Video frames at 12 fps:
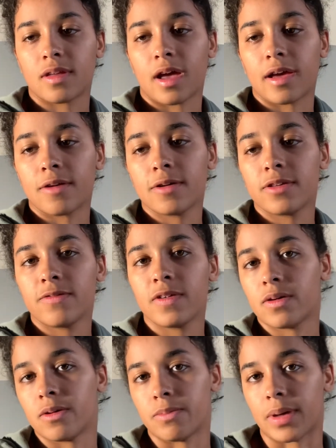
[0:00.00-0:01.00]
I always
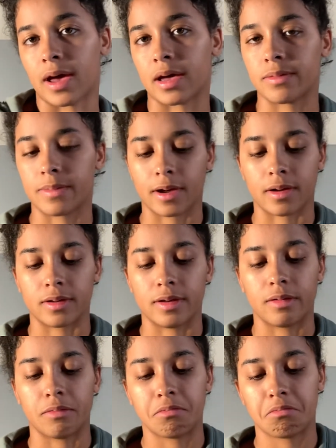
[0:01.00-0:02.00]
feel bad about
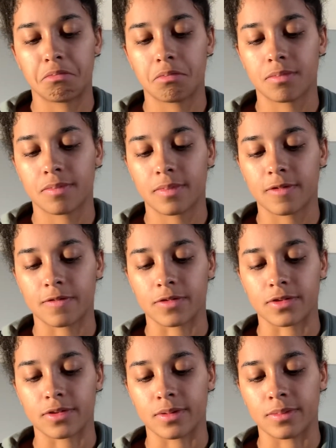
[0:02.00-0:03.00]
it for
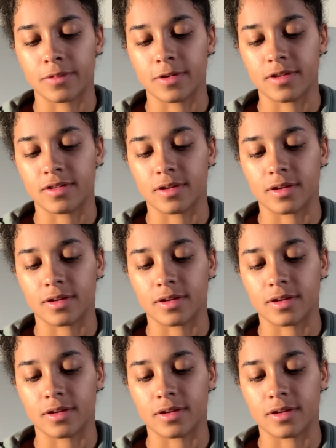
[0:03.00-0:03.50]
some reason.